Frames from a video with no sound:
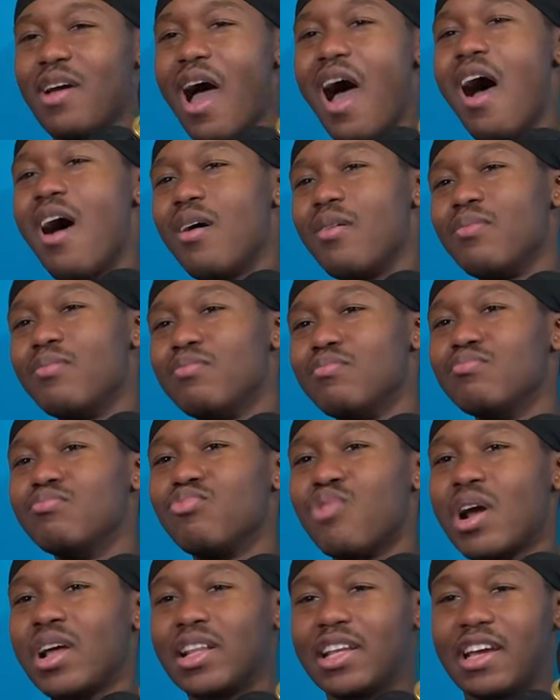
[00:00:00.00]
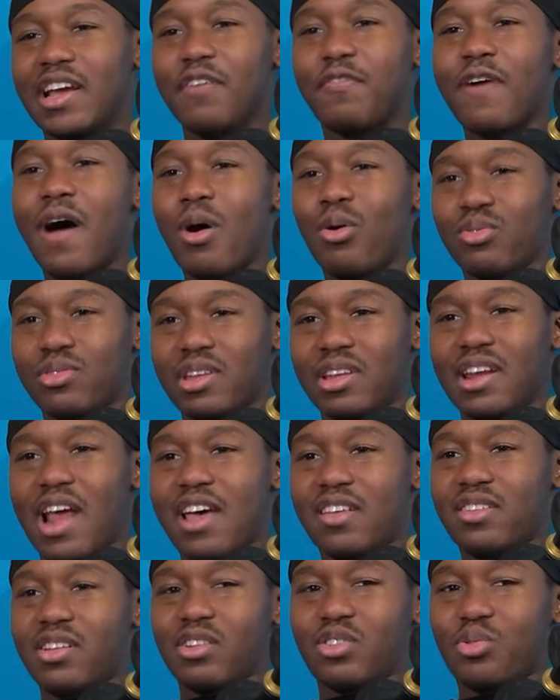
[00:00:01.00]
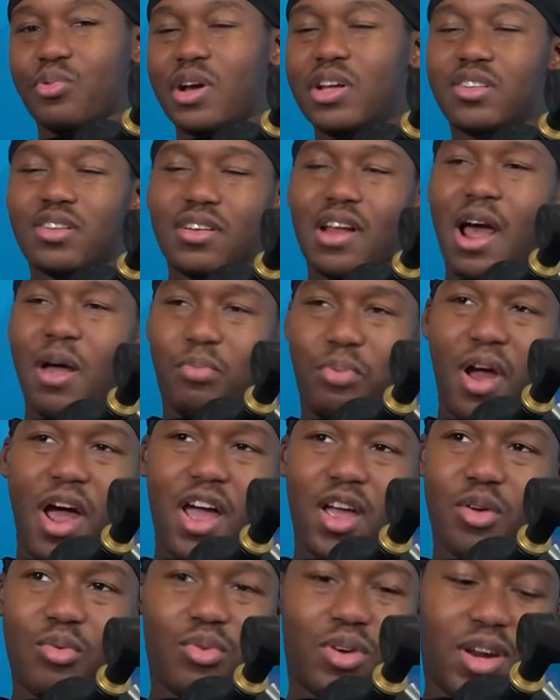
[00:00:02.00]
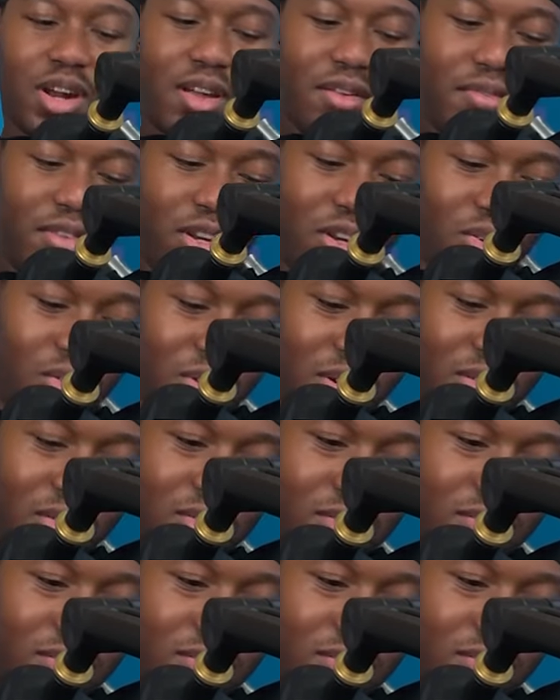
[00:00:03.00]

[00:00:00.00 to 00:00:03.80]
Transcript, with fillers: I, really, if I was in that situation, I probably wouldn't even do it.